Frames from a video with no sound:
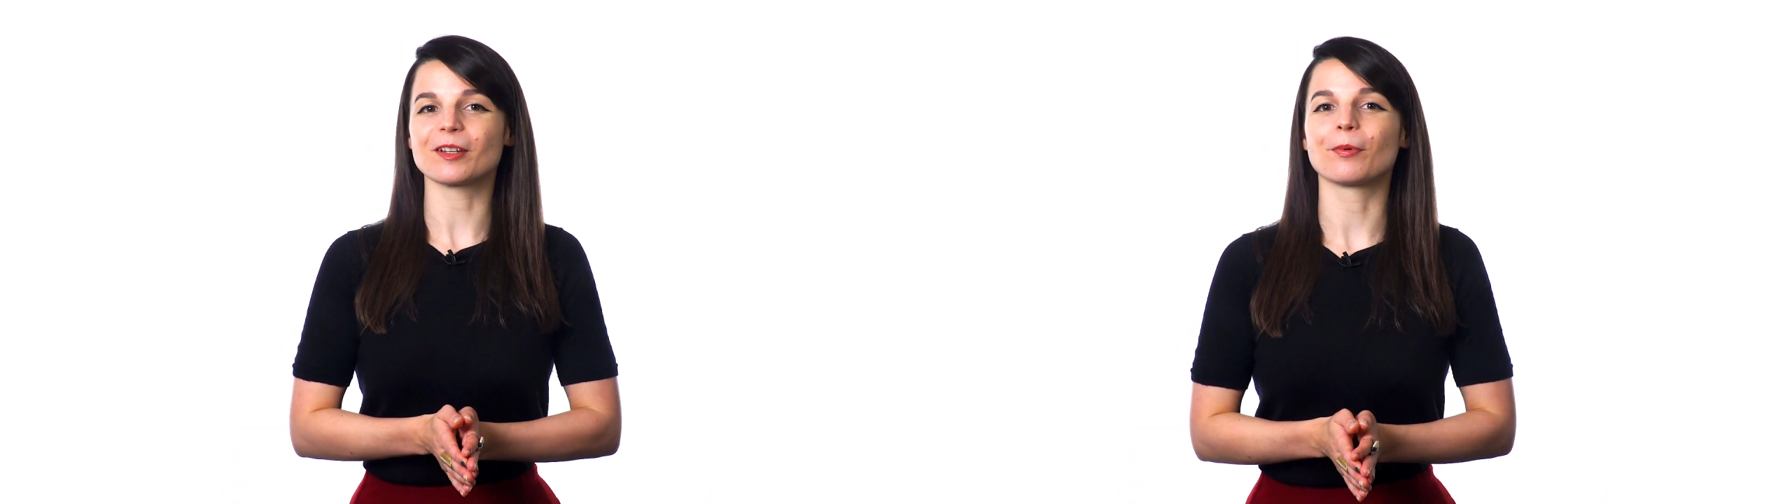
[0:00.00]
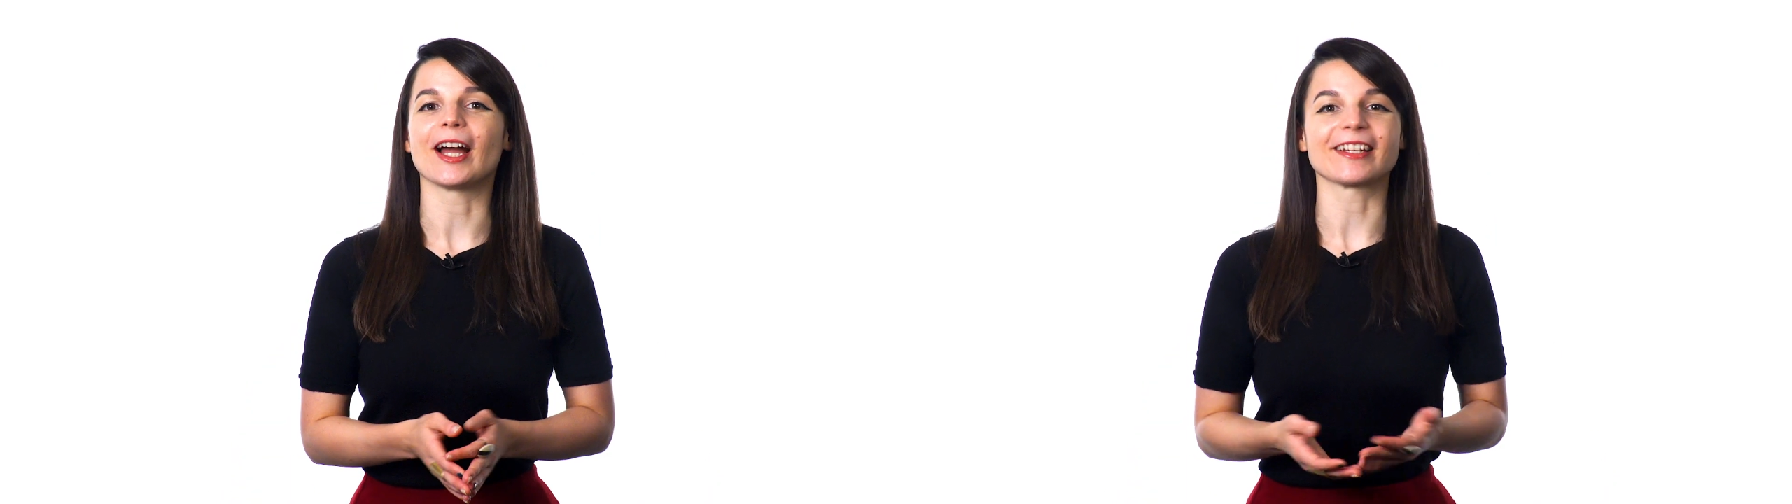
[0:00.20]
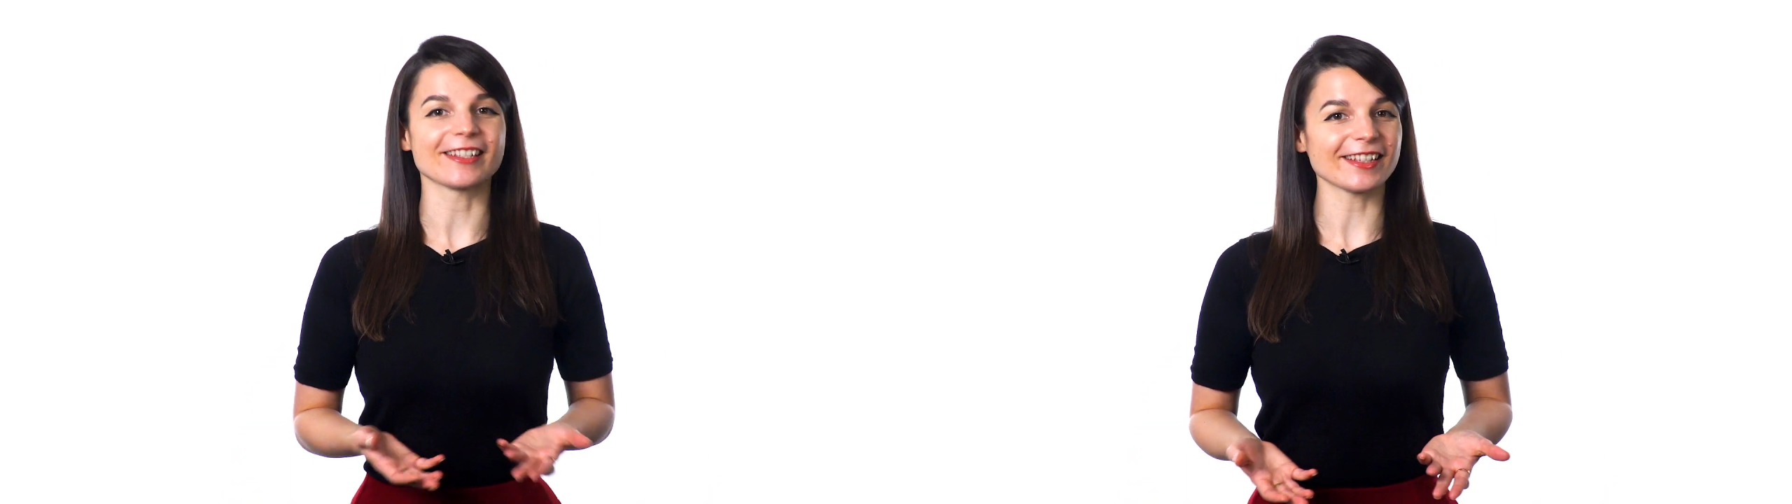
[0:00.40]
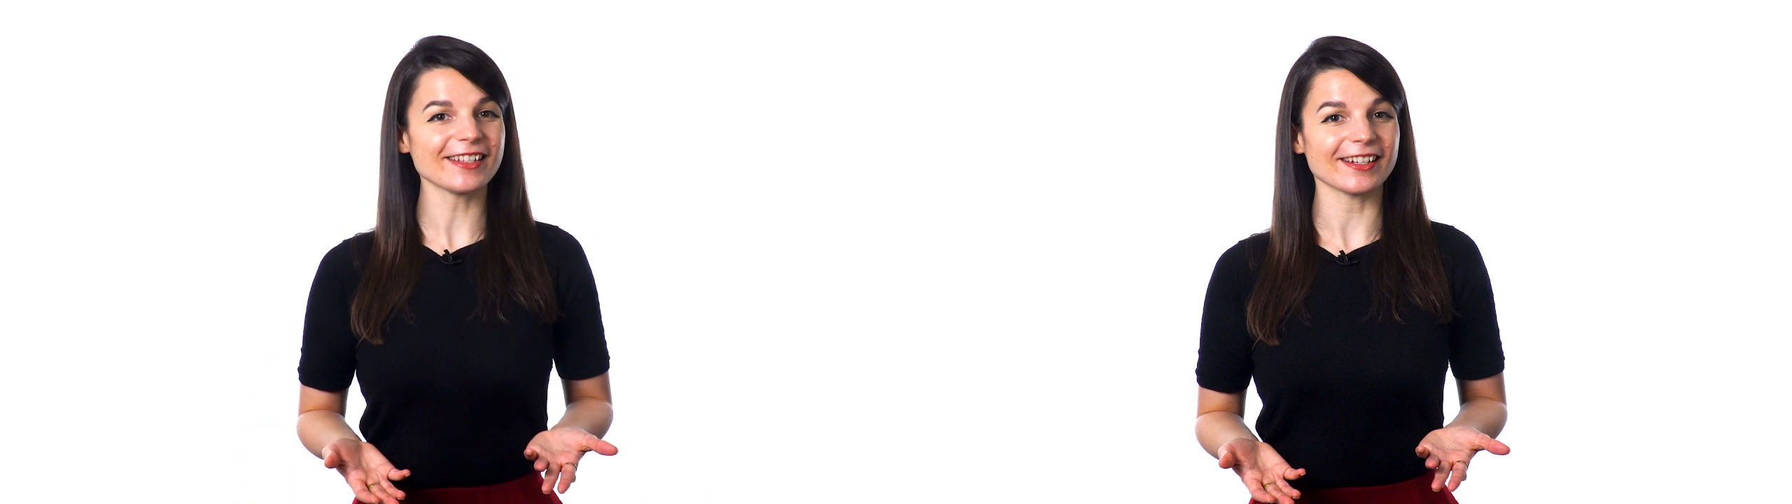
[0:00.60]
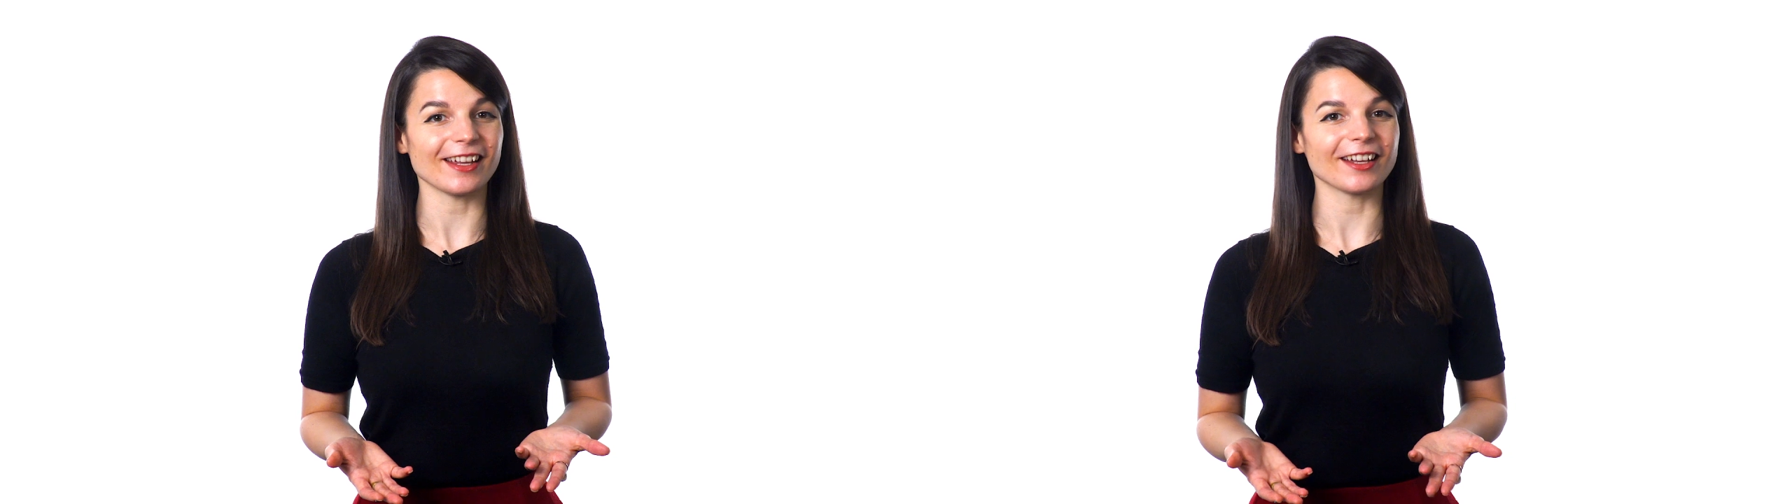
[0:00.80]
to practice
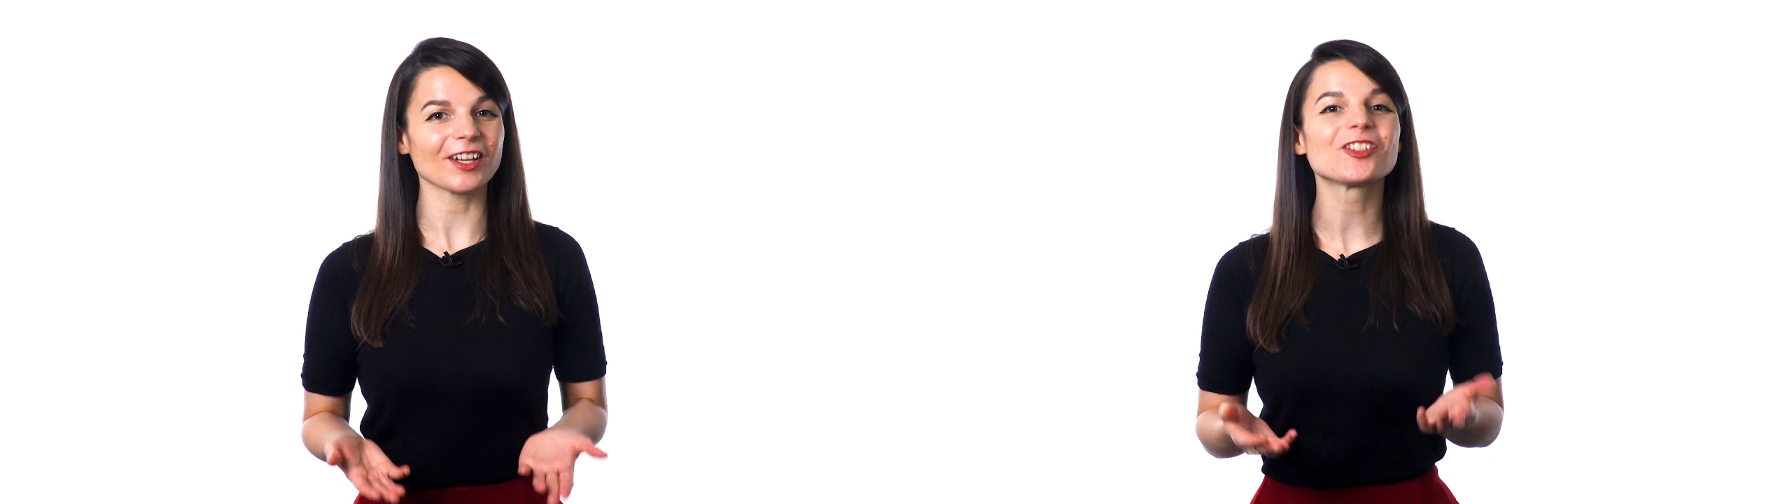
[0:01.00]
listening,